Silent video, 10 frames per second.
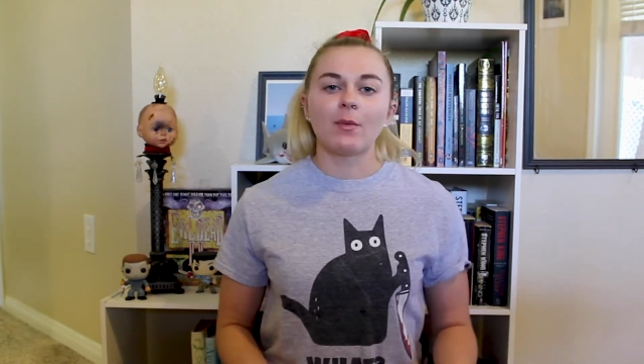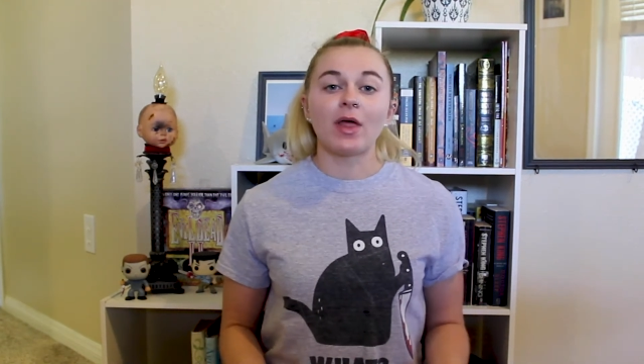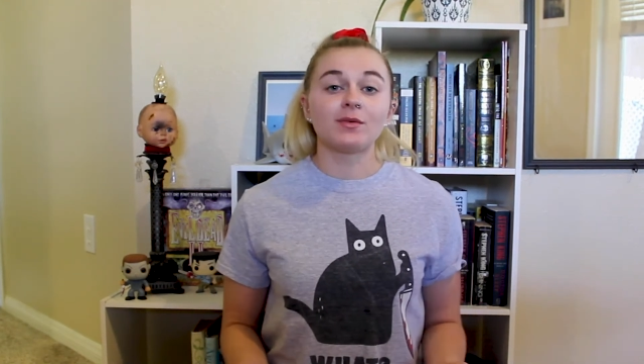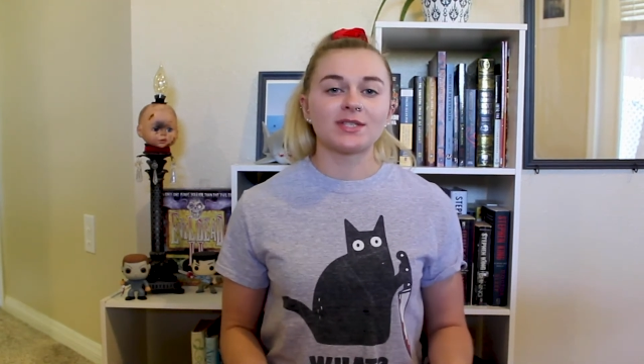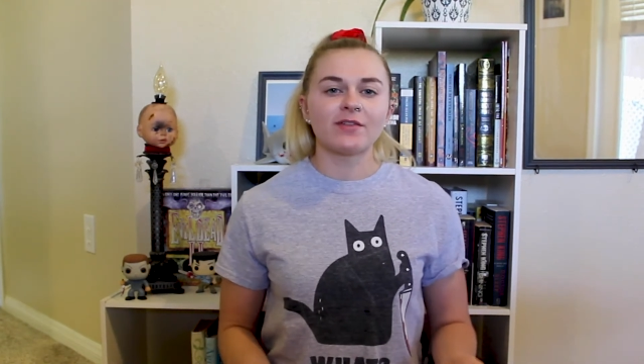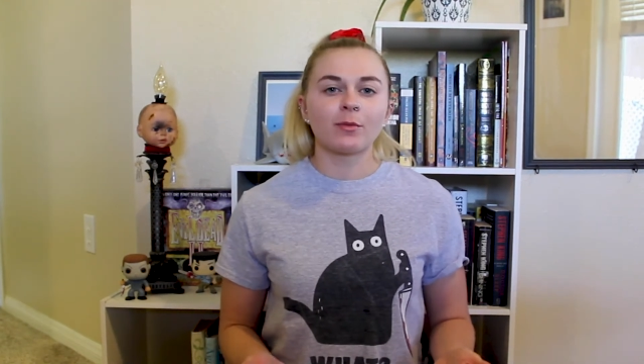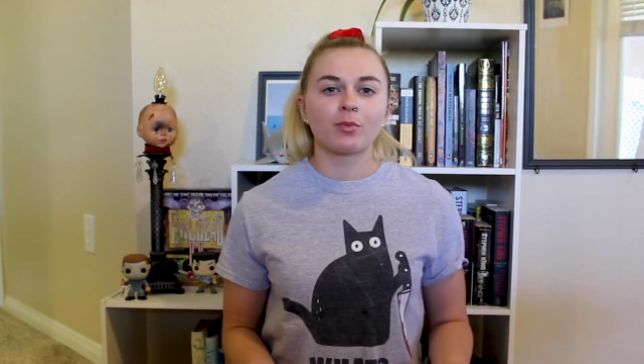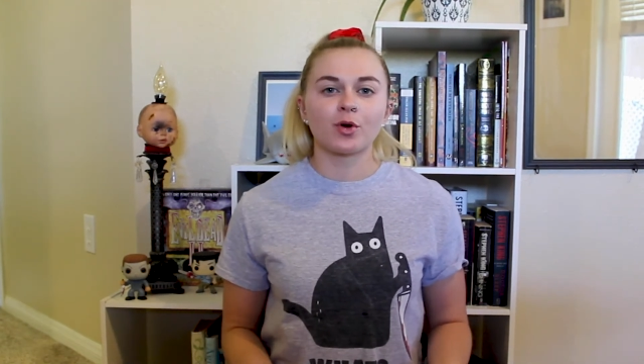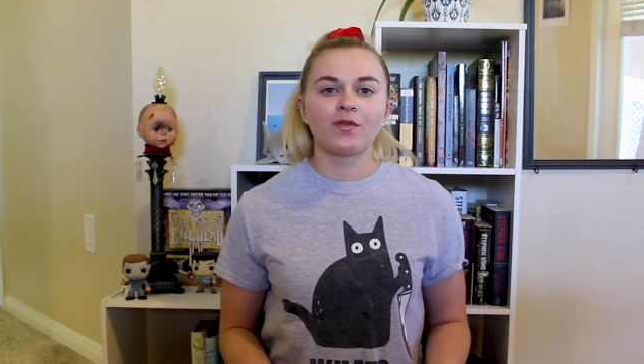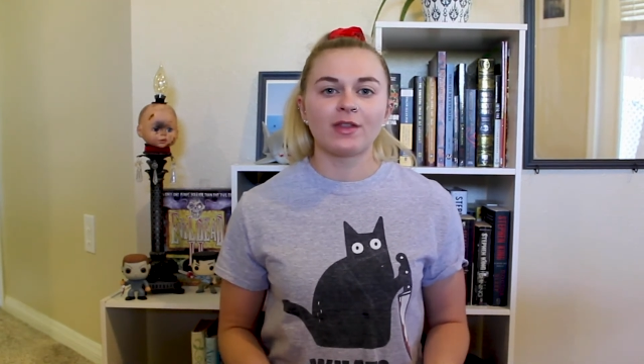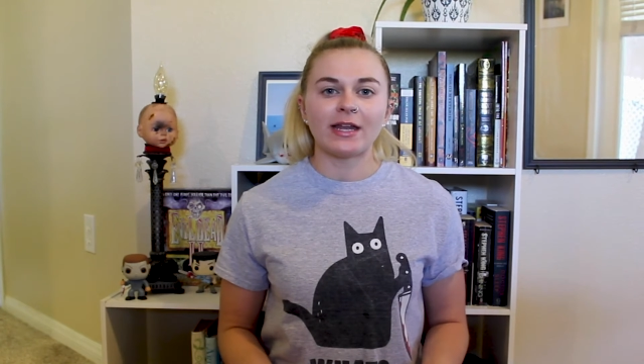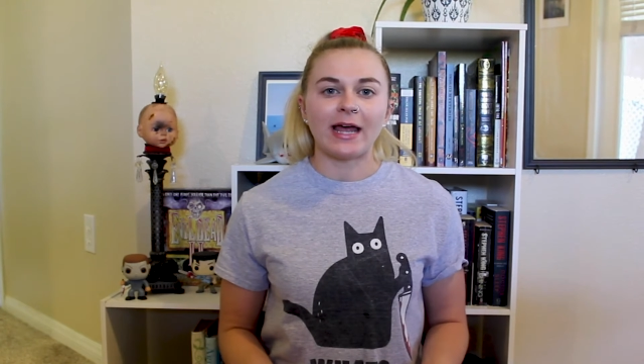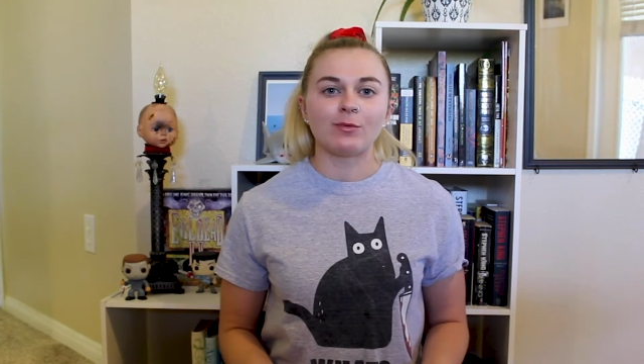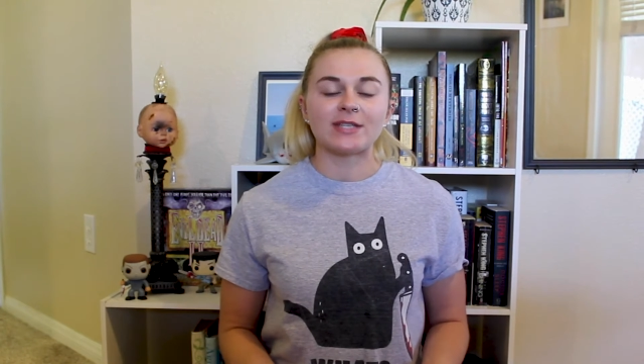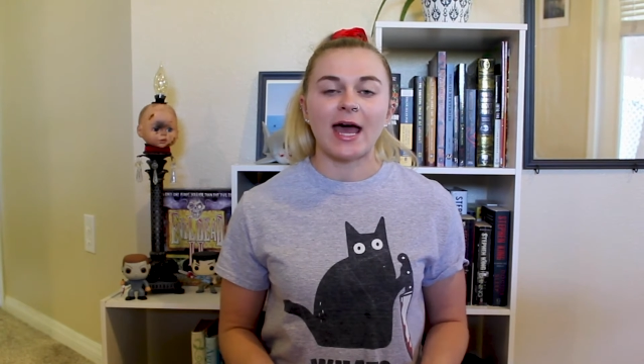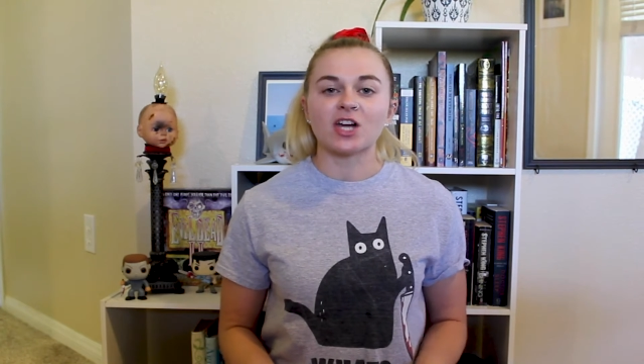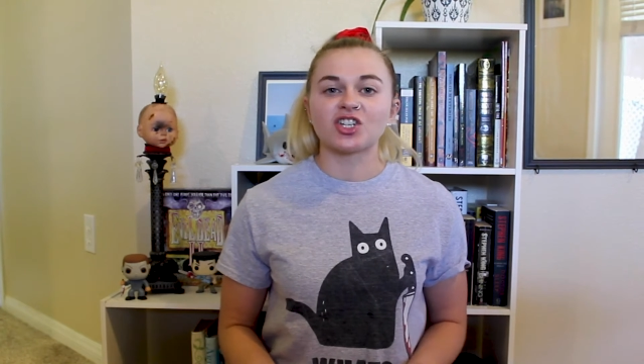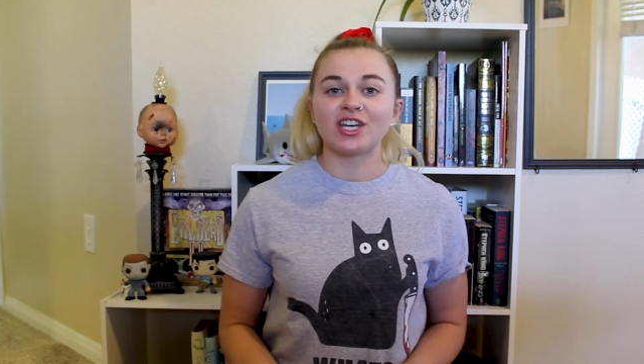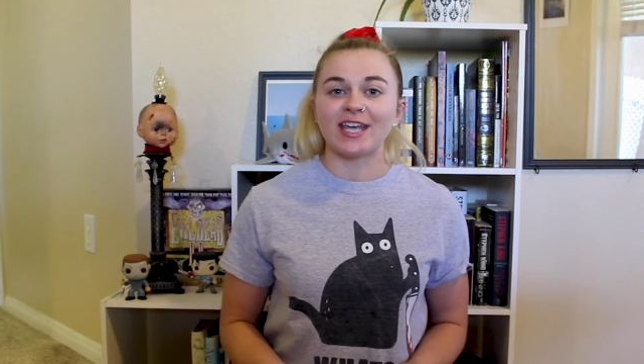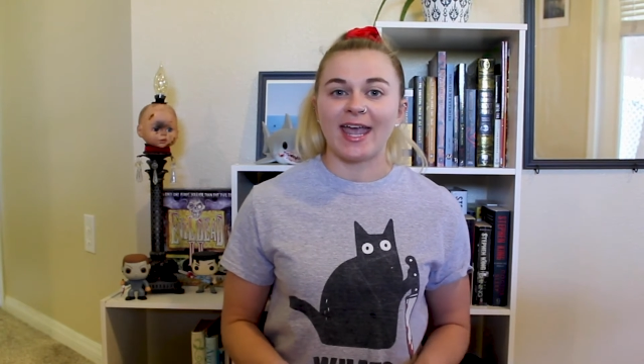And while it was never proven that Ed was
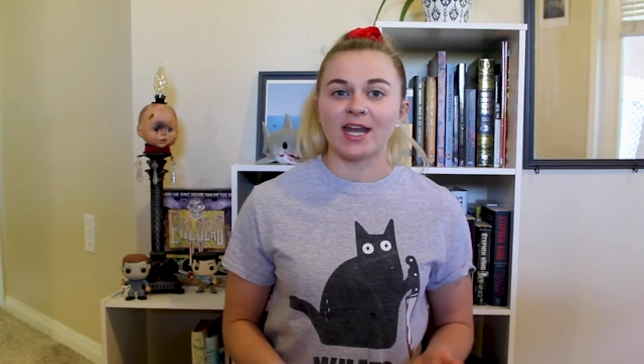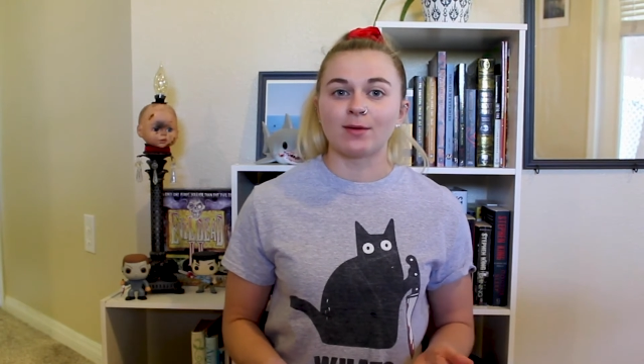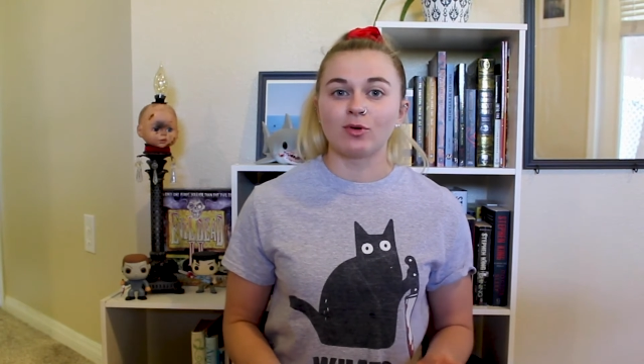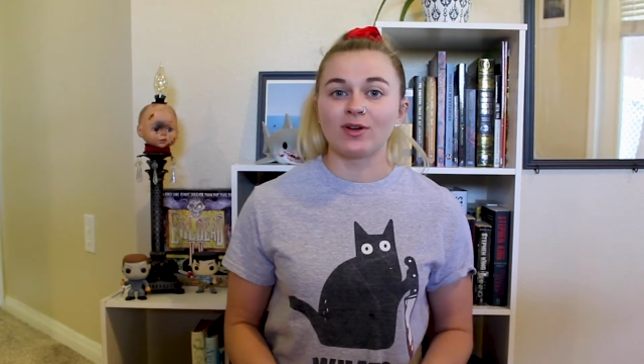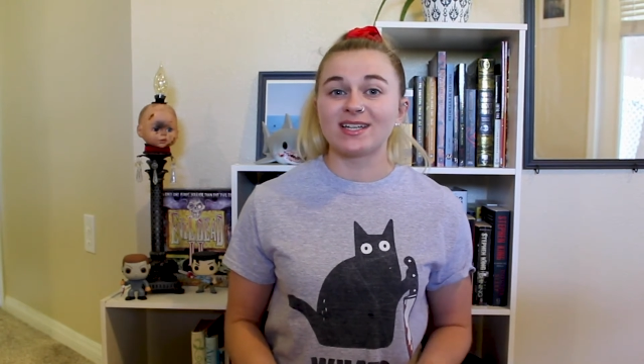actually a cannibal,